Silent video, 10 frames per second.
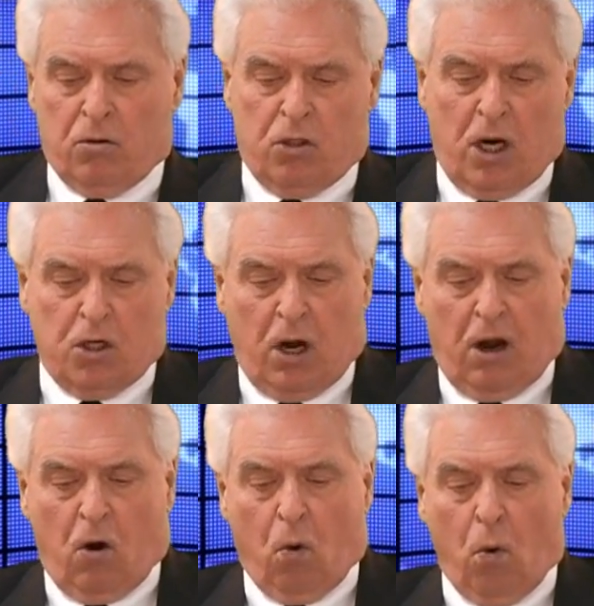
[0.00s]
such a
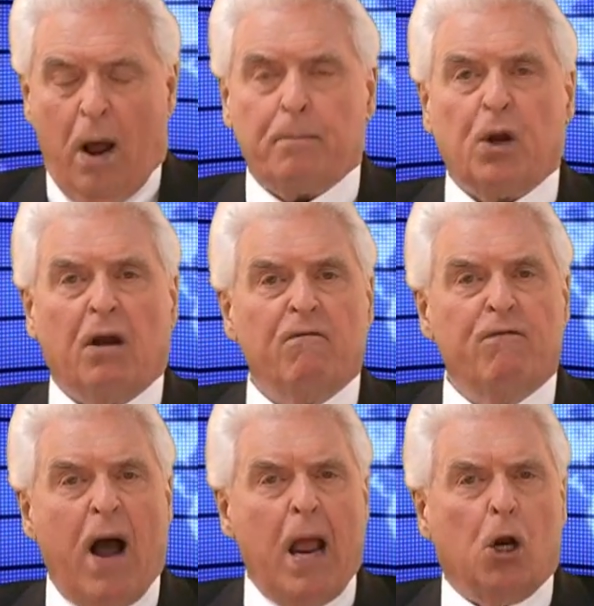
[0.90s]
corrupt and
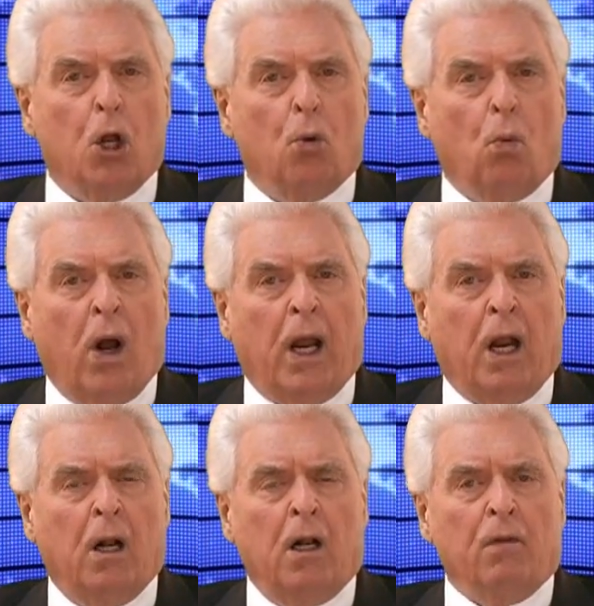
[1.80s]
violent way